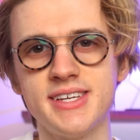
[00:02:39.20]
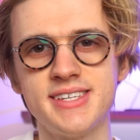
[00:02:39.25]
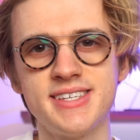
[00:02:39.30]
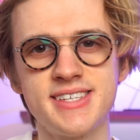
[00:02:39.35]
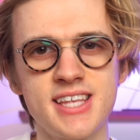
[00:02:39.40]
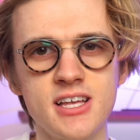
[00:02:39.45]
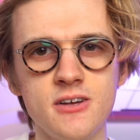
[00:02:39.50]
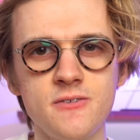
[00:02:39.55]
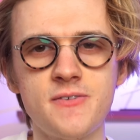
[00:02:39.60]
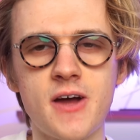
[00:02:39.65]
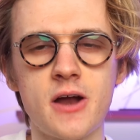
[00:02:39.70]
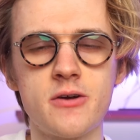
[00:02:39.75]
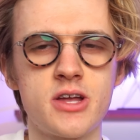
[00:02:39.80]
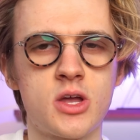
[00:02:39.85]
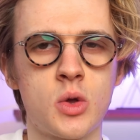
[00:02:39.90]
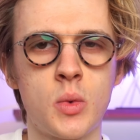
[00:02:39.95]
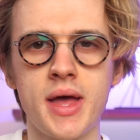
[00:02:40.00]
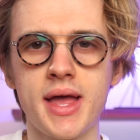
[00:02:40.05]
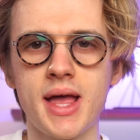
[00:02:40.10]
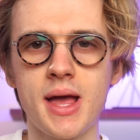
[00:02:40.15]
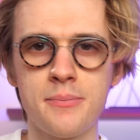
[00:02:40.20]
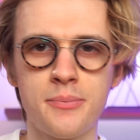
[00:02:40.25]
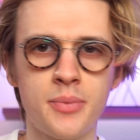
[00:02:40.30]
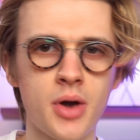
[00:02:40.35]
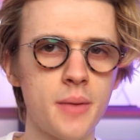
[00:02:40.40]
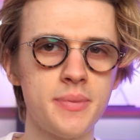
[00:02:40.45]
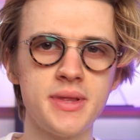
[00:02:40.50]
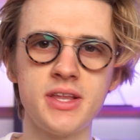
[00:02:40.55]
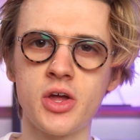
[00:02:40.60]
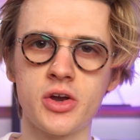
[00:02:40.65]
is still very quick and
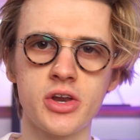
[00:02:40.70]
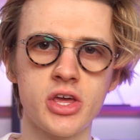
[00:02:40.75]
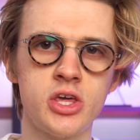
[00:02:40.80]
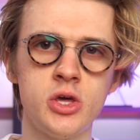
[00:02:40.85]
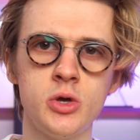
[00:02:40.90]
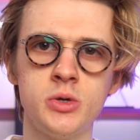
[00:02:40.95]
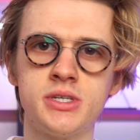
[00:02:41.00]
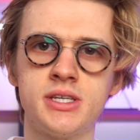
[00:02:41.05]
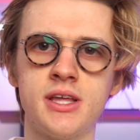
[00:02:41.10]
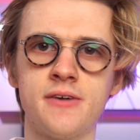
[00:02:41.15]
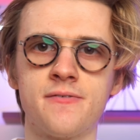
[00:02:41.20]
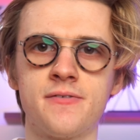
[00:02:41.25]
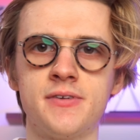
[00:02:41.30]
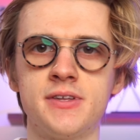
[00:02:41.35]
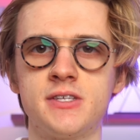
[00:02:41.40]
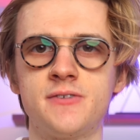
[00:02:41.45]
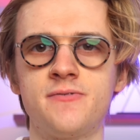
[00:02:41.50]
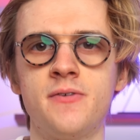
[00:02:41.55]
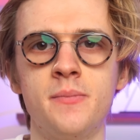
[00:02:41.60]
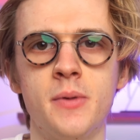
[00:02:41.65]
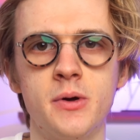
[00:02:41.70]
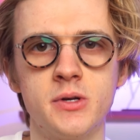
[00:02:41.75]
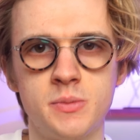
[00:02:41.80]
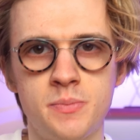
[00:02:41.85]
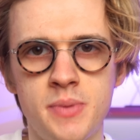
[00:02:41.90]
probably not a huge difference for most